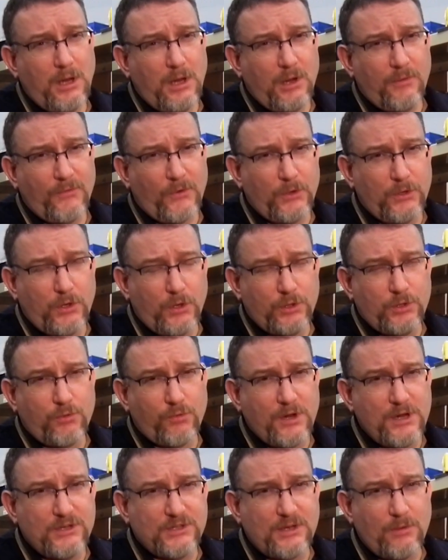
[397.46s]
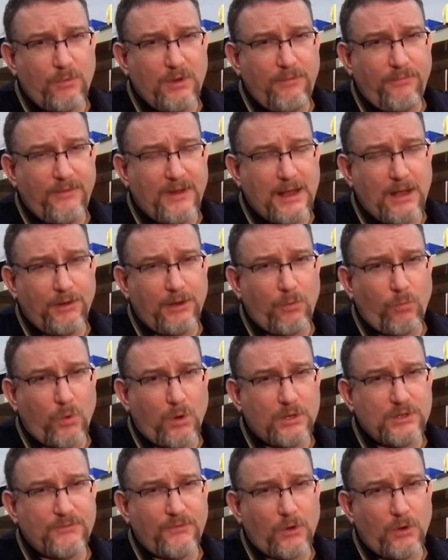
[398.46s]
very good grease that we found that
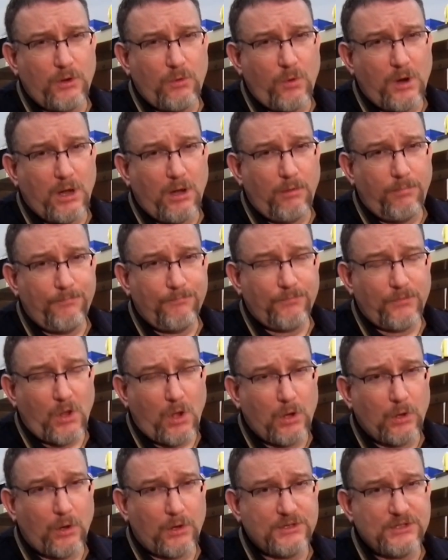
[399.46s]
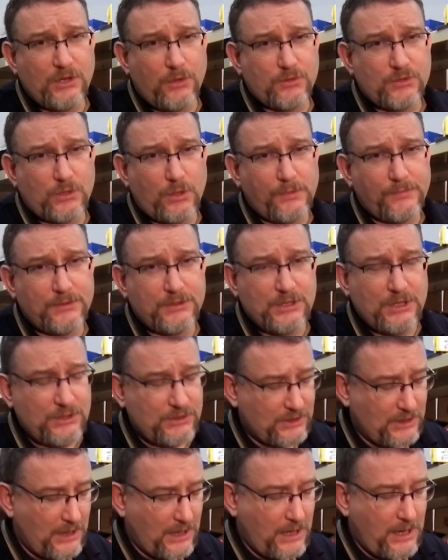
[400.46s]
works very well on our sear surfaces.
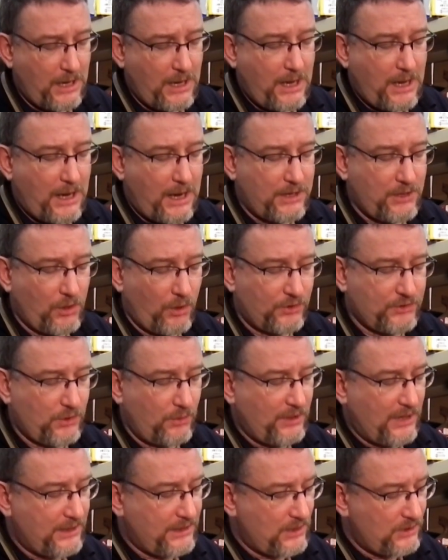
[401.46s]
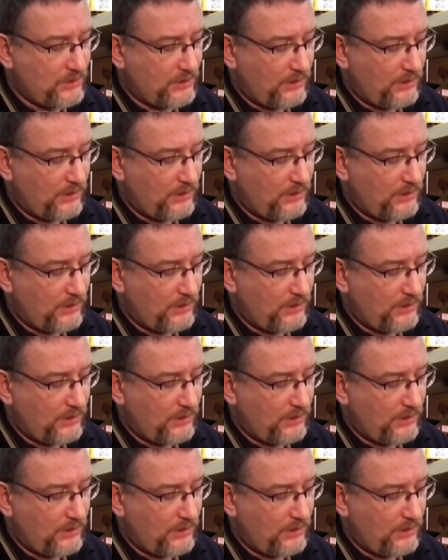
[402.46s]
And you also get this